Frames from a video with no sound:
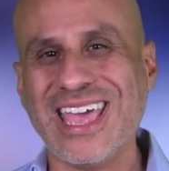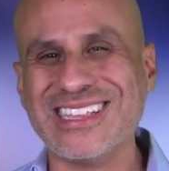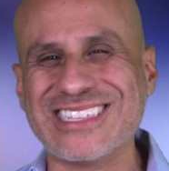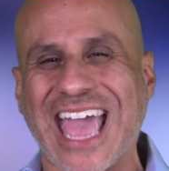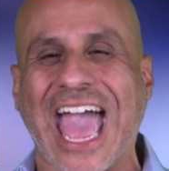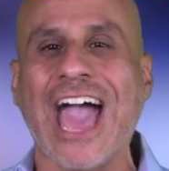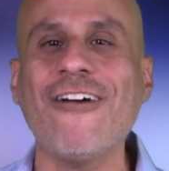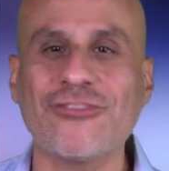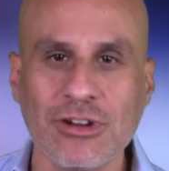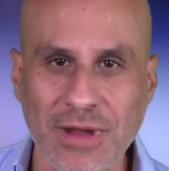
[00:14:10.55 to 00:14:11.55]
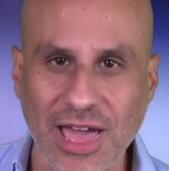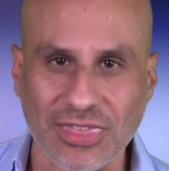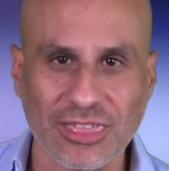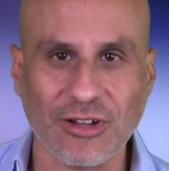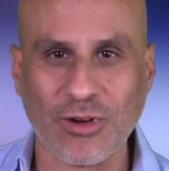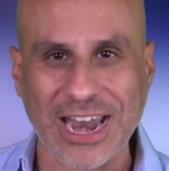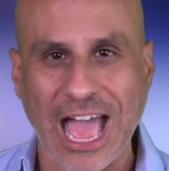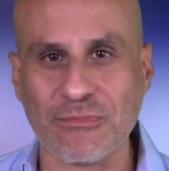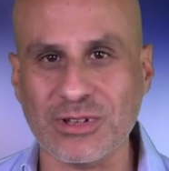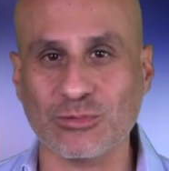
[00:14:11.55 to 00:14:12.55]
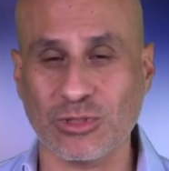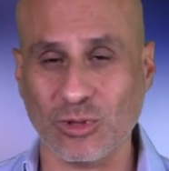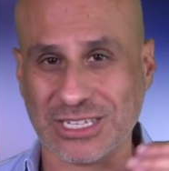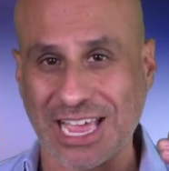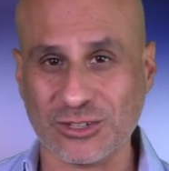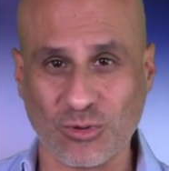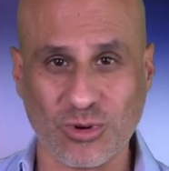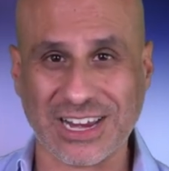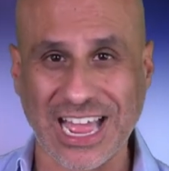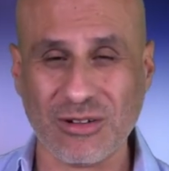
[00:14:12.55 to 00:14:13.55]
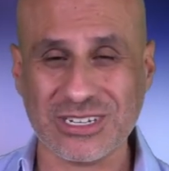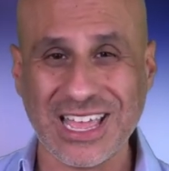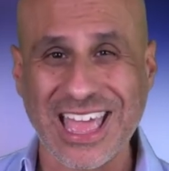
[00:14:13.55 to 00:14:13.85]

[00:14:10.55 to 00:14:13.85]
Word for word: it's the aftermath of what happens when those guys don't work out